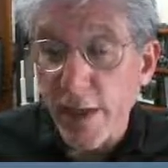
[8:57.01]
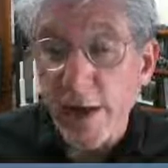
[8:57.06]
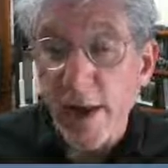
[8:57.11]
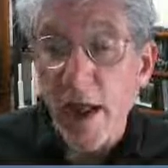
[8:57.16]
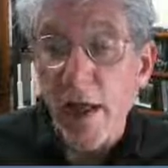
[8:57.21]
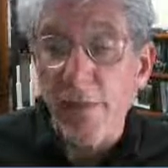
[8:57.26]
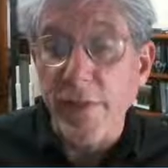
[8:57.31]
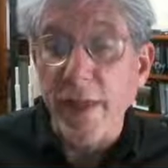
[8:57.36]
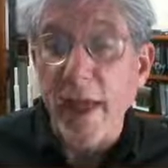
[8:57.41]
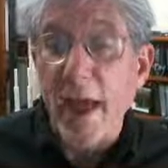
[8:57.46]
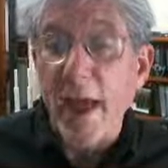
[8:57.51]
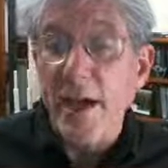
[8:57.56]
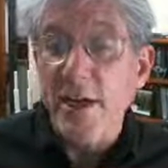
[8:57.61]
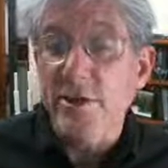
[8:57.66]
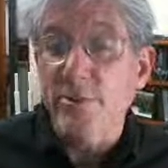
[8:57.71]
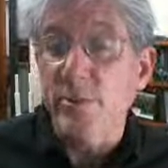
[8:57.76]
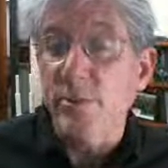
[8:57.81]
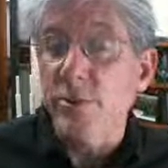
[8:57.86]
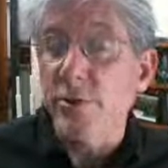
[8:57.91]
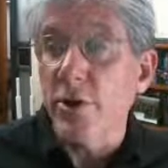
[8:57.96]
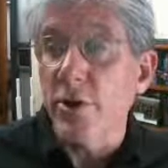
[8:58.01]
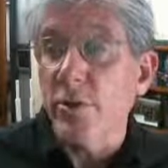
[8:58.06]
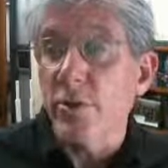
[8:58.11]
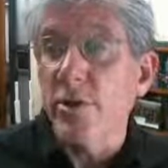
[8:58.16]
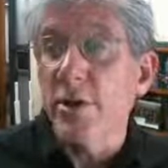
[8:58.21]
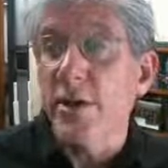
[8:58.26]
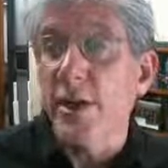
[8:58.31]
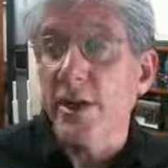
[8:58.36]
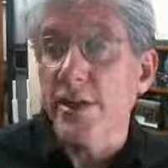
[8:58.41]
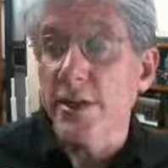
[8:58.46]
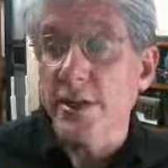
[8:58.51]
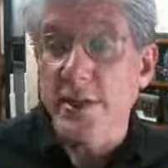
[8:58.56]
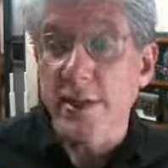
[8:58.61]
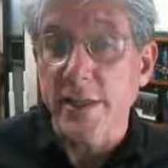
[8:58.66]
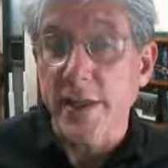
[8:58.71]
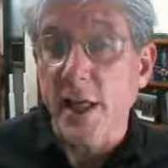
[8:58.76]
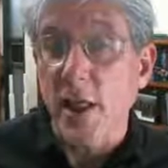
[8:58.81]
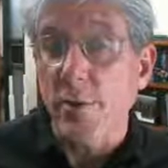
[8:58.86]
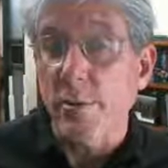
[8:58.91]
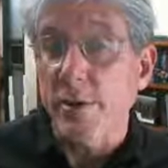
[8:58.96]
and not the actual node connected to
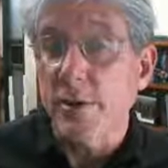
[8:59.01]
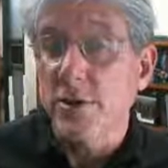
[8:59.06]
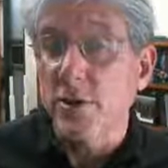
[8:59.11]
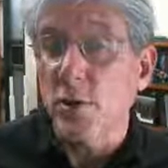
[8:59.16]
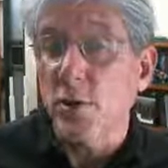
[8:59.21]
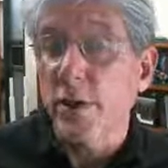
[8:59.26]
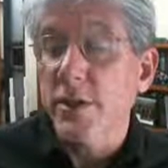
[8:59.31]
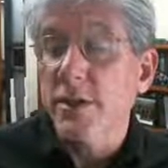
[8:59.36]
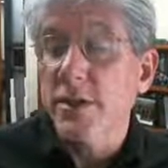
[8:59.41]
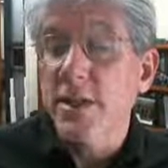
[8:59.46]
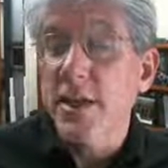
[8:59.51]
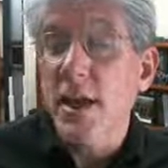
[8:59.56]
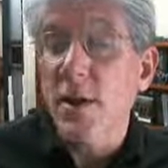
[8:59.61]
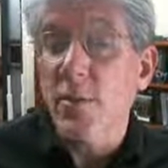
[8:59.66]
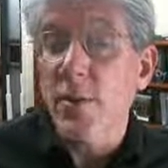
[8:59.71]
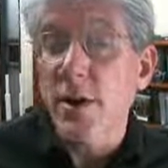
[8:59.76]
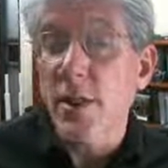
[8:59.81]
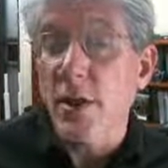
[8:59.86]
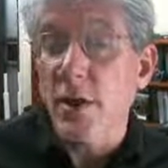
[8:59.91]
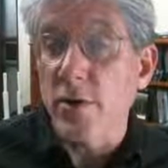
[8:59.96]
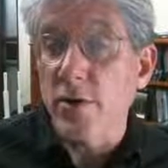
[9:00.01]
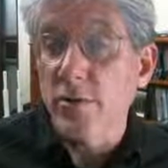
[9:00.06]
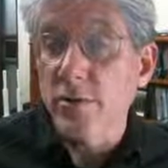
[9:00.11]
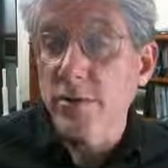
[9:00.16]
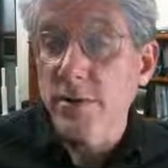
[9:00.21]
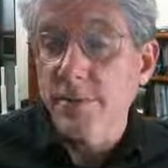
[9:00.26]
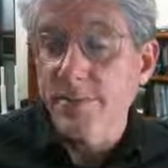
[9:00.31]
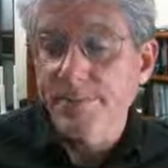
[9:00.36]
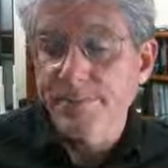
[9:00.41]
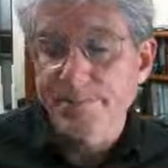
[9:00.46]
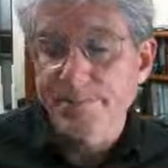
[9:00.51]
the element. So let's get rid of those.